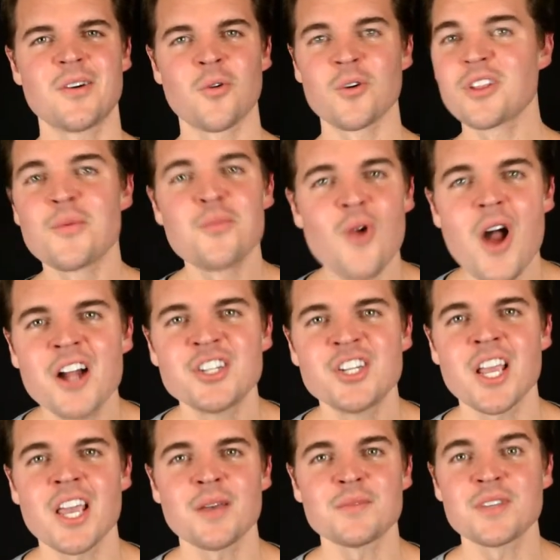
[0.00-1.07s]
Or LeBron
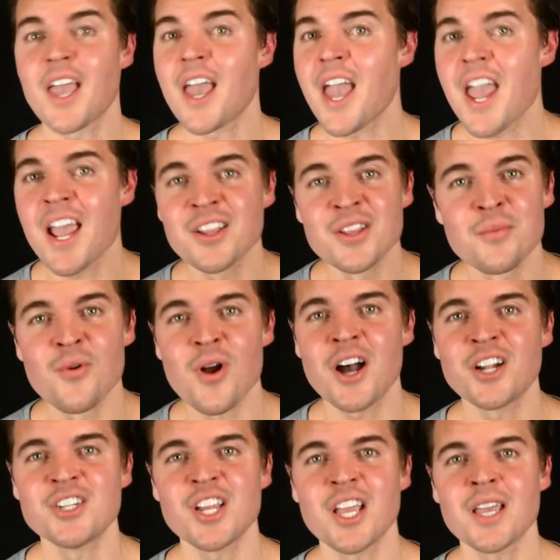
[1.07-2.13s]
James, hey
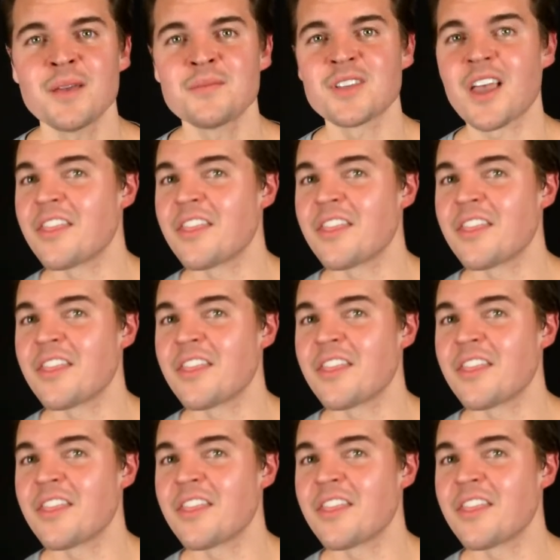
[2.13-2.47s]
LeBron James,